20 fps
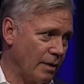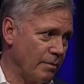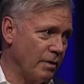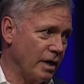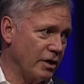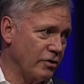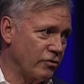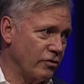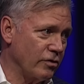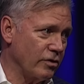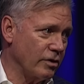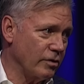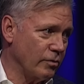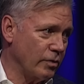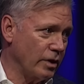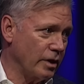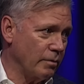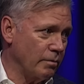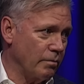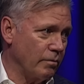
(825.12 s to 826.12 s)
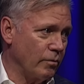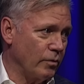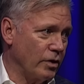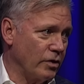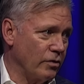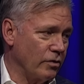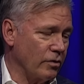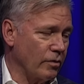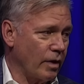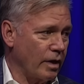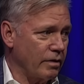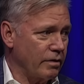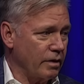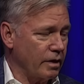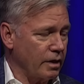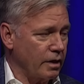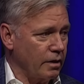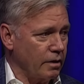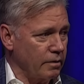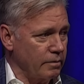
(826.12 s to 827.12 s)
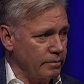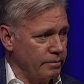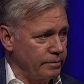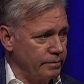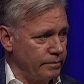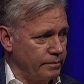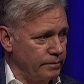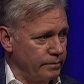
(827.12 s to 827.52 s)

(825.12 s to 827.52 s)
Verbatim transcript: and make sure that we, we do the right thing. You said it so